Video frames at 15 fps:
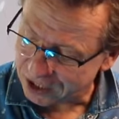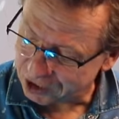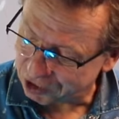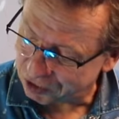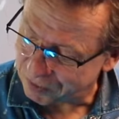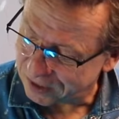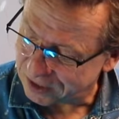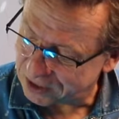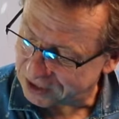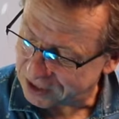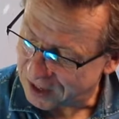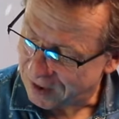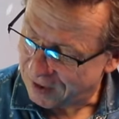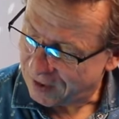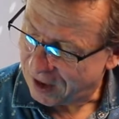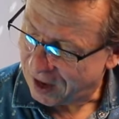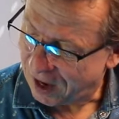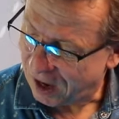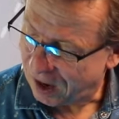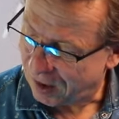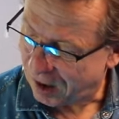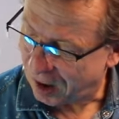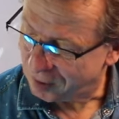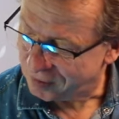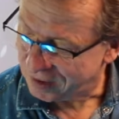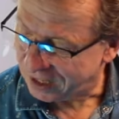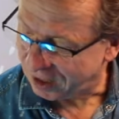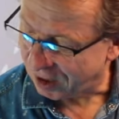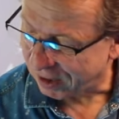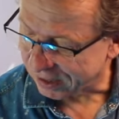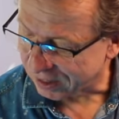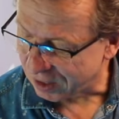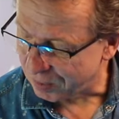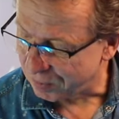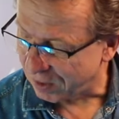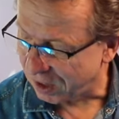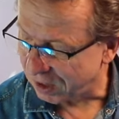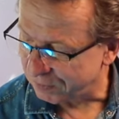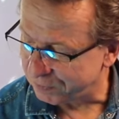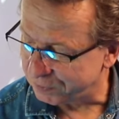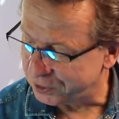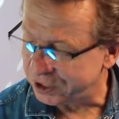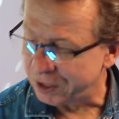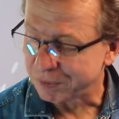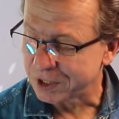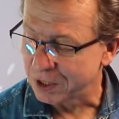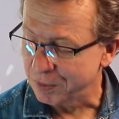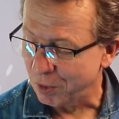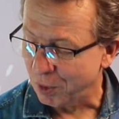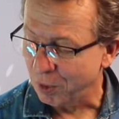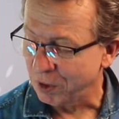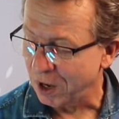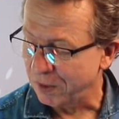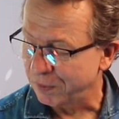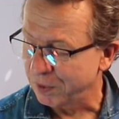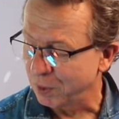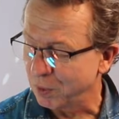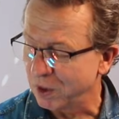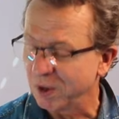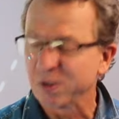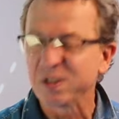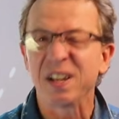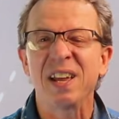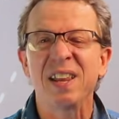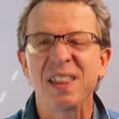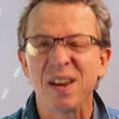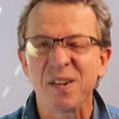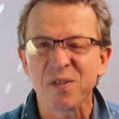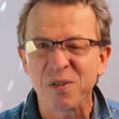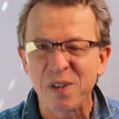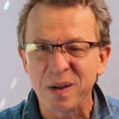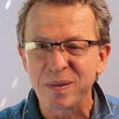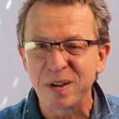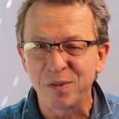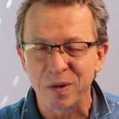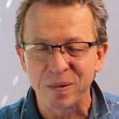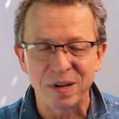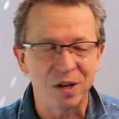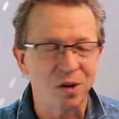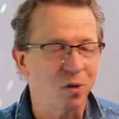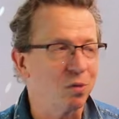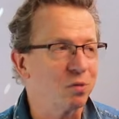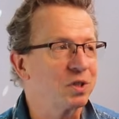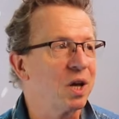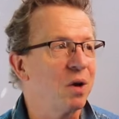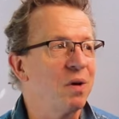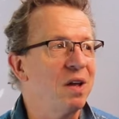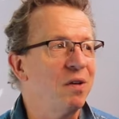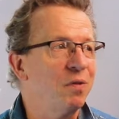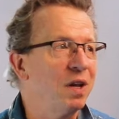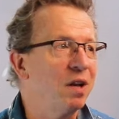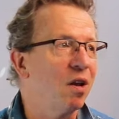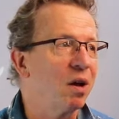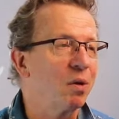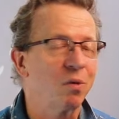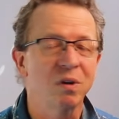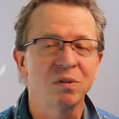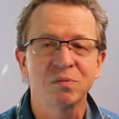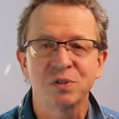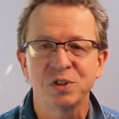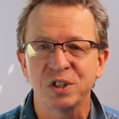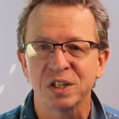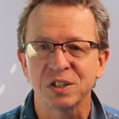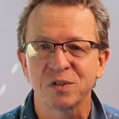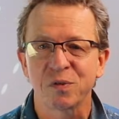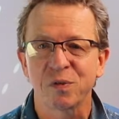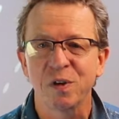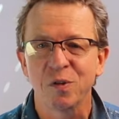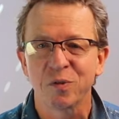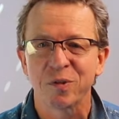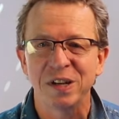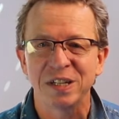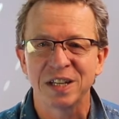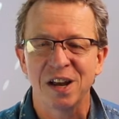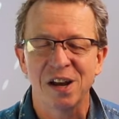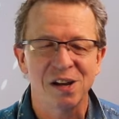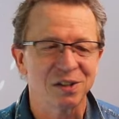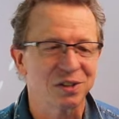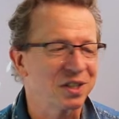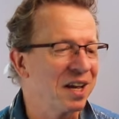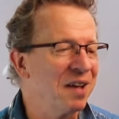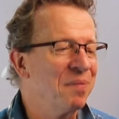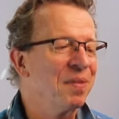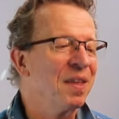instruments. I really like them. I've shipped them all over the world and they're very, very cool. So if you'd like one, just feel free to ask.